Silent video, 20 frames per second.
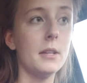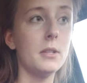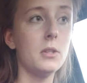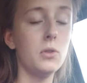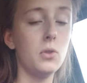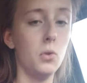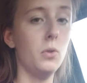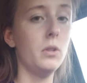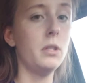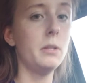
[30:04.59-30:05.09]
as
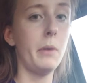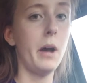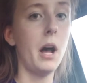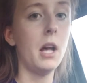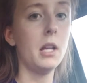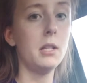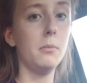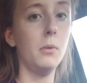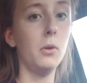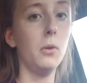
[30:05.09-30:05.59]
soon as
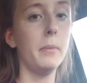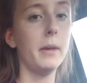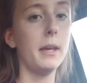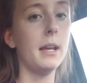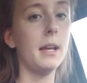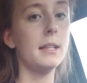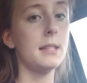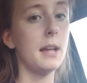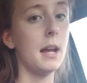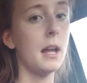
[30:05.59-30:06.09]
possible
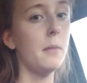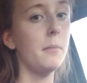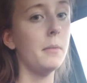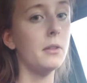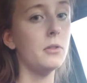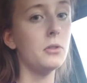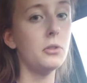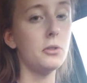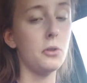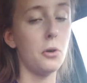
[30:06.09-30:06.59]
because I am
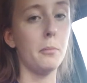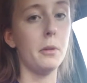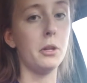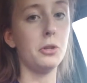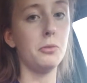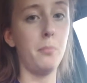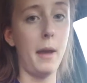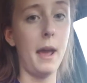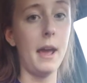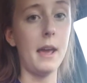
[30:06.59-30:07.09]
in so
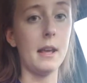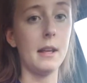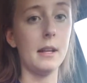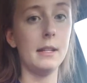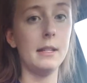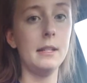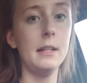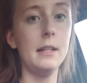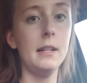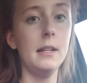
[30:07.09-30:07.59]
much
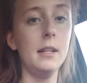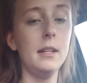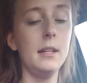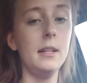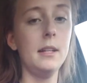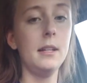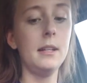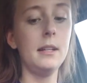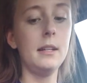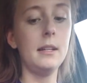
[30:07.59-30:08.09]

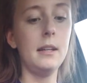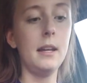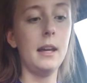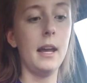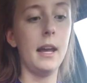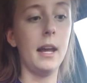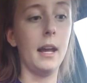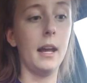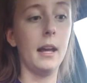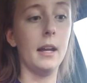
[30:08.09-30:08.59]
pain,
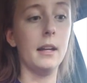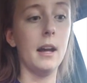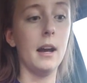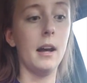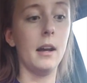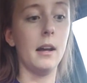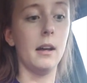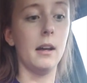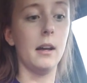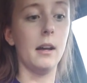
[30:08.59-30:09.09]
and
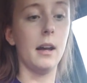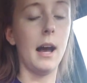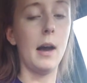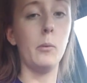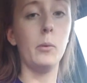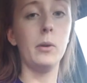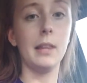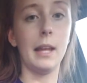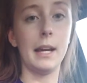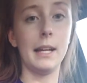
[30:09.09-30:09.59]
I
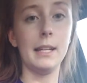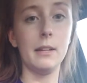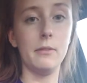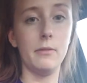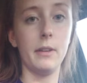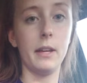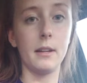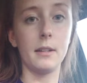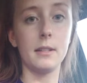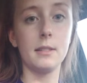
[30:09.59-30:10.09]
would like it
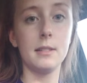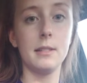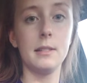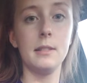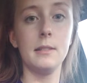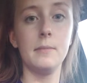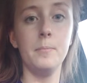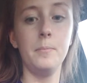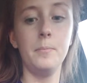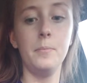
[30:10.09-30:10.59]
fixed.